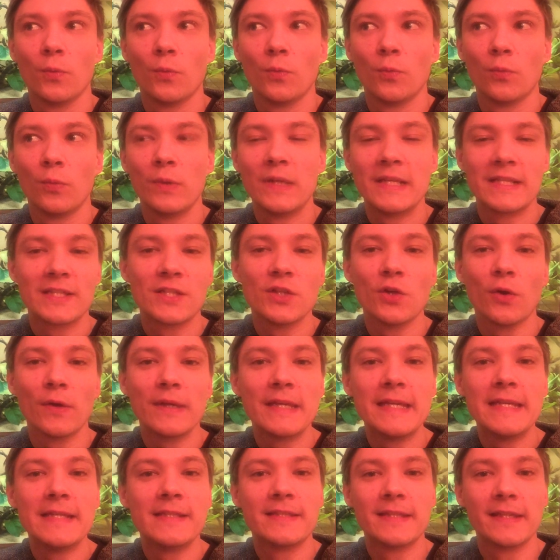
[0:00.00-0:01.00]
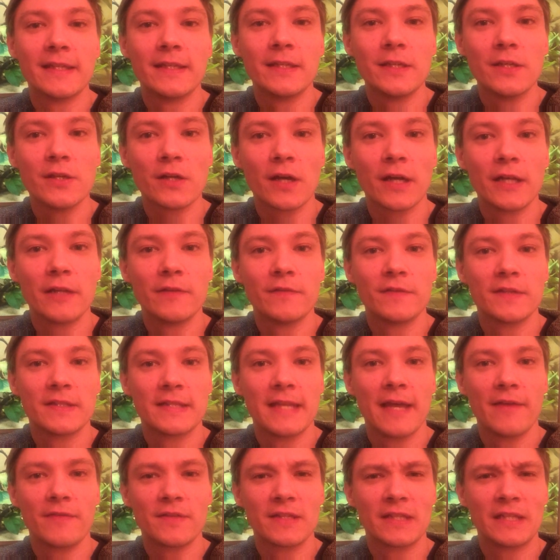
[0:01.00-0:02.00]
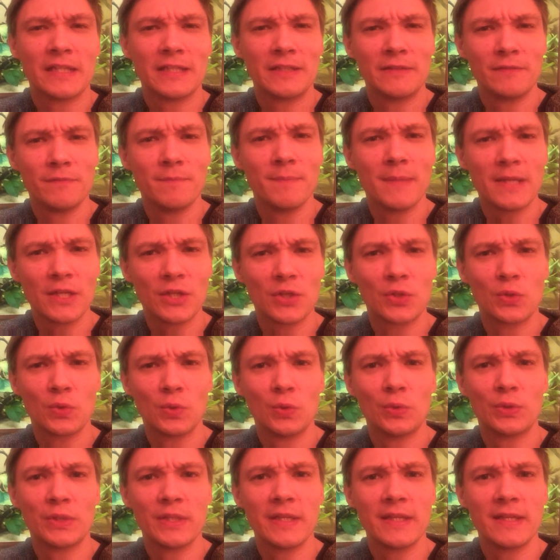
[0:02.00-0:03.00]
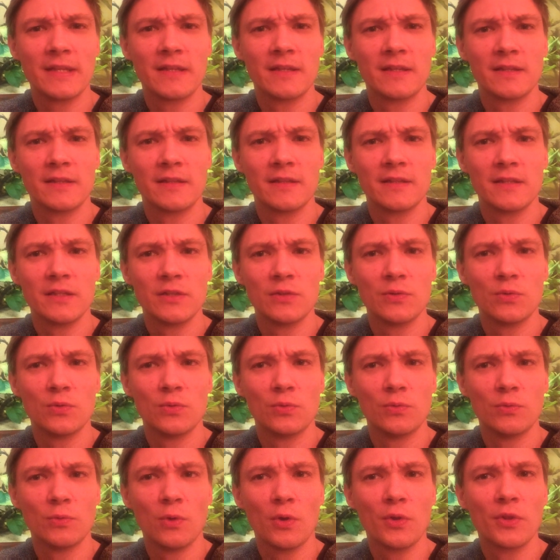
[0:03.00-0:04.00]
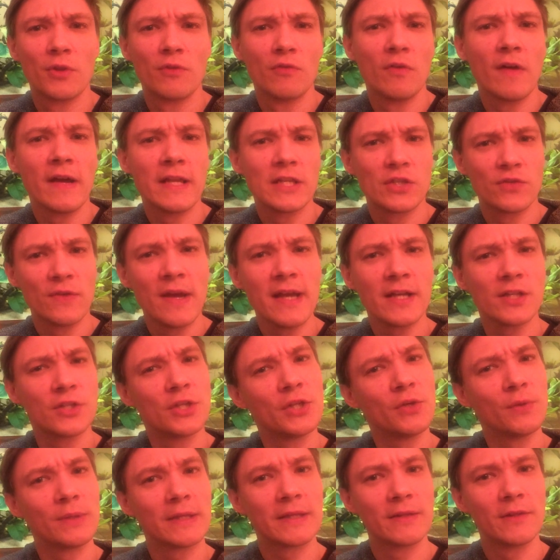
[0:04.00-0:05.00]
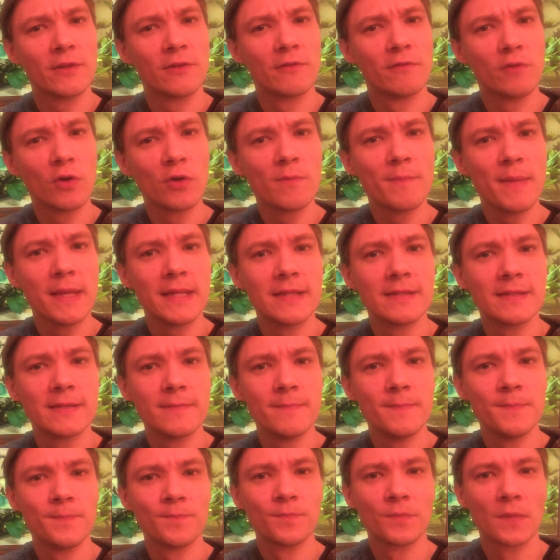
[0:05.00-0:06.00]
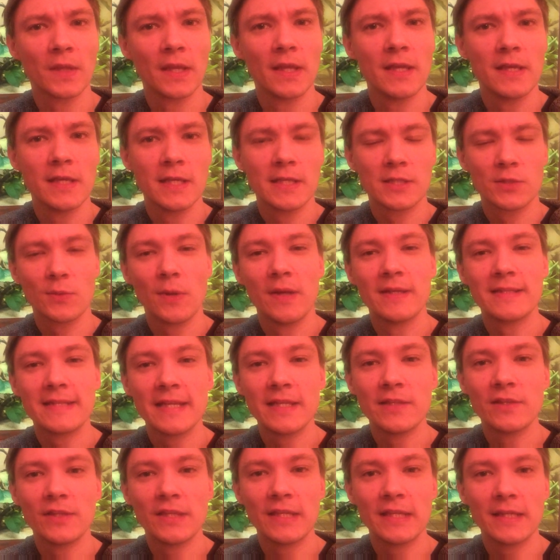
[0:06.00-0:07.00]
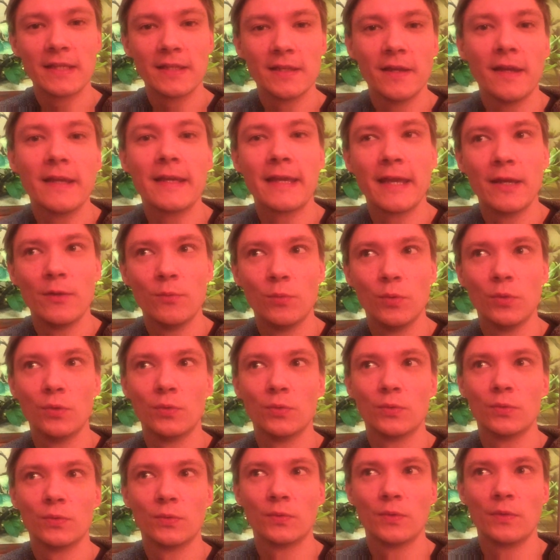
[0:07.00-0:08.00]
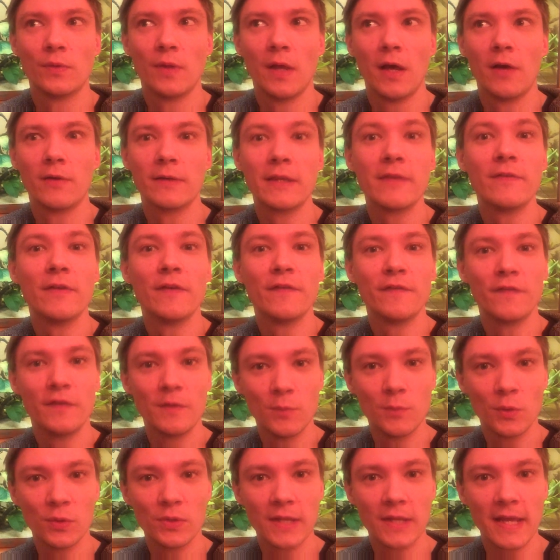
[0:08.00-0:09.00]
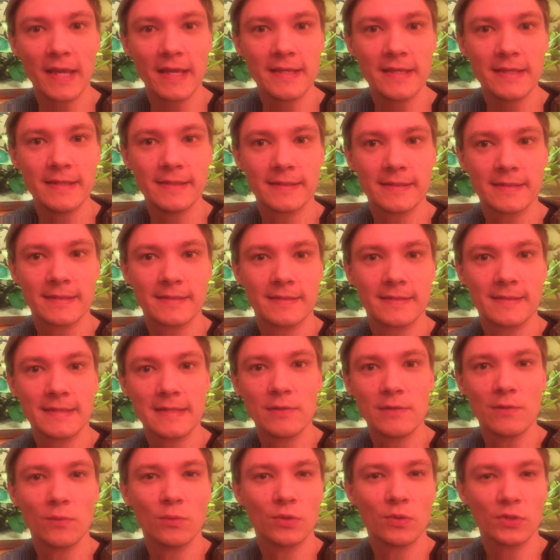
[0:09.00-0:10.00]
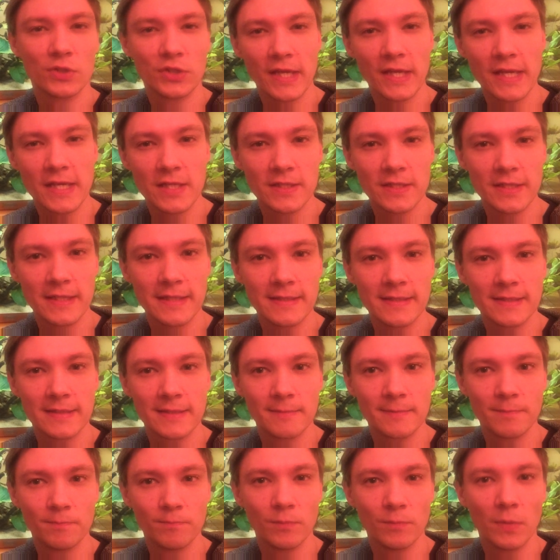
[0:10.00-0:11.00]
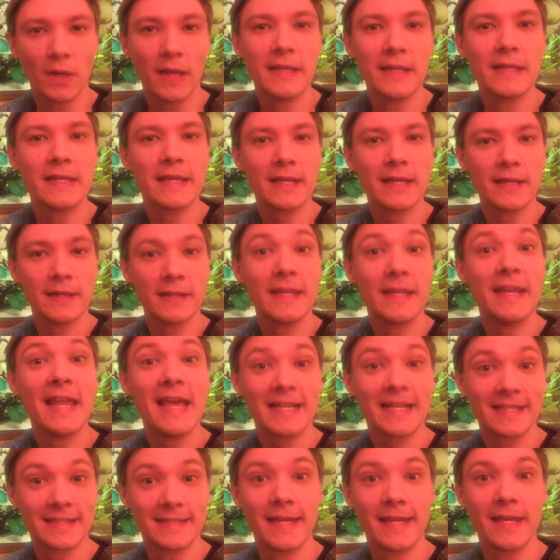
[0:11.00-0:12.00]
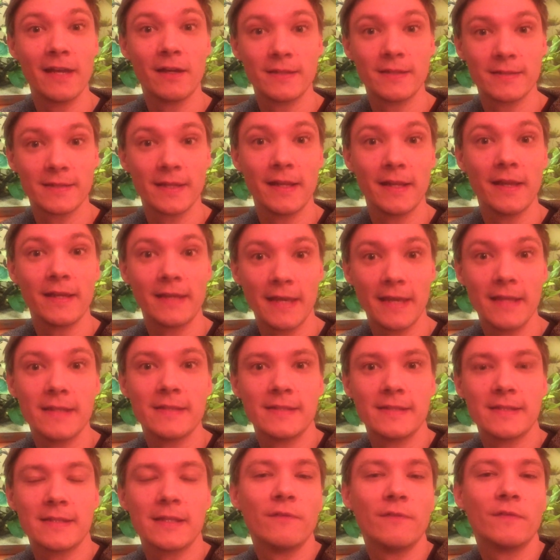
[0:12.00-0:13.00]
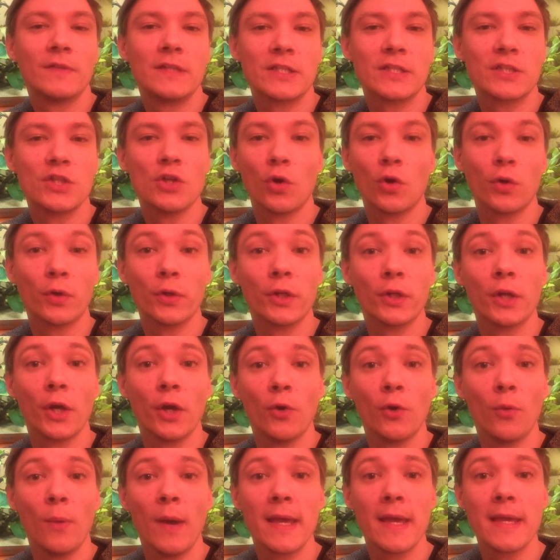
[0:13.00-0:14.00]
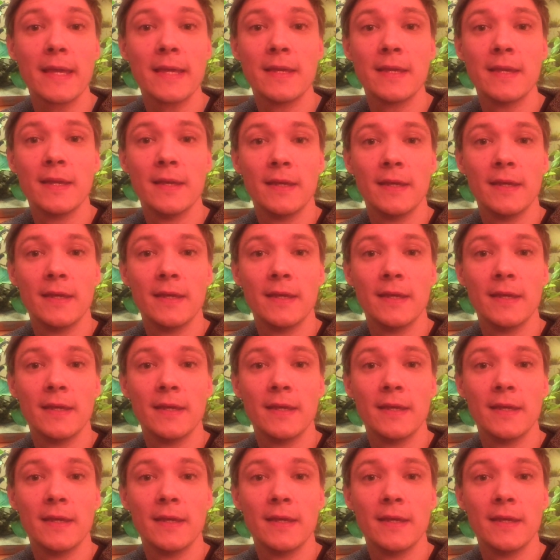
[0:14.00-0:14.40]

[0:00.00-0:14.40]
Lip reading: when it's not eating, you kind of just have to kind of make sure that you're on the right track. You don't want to give them the wrong medicine. So I was then thinking, okay, well, I'll give it a few more days, see what changes. In the end of the next day, I decided, okay, this is something that's not going to go away.